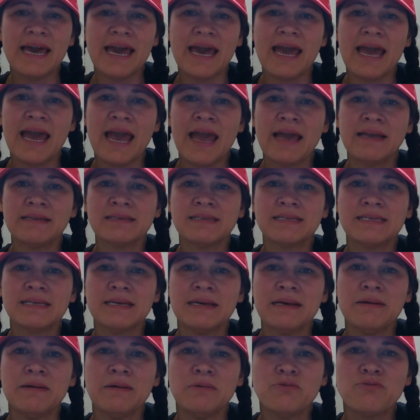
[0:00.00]
and
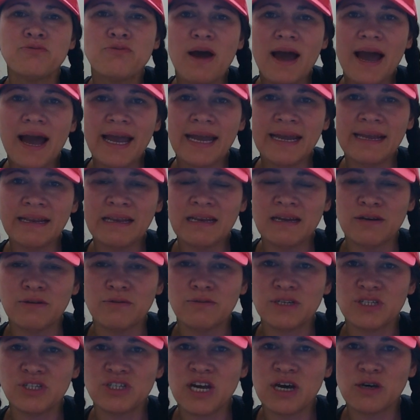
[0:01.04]
Ryan
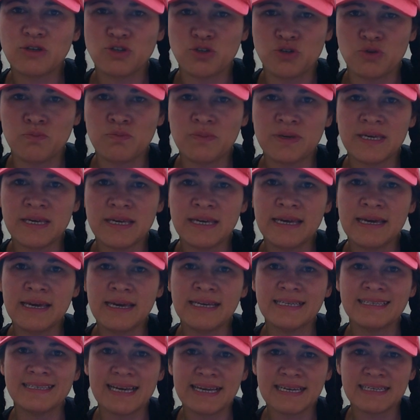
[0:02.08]
reached out to me,
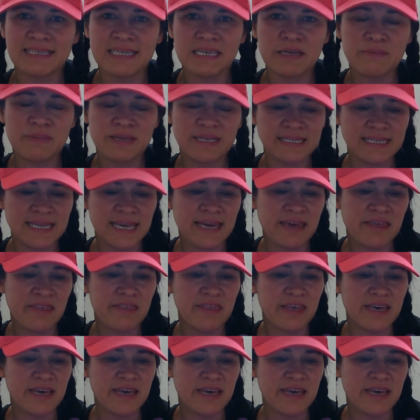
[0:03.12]
texting me saying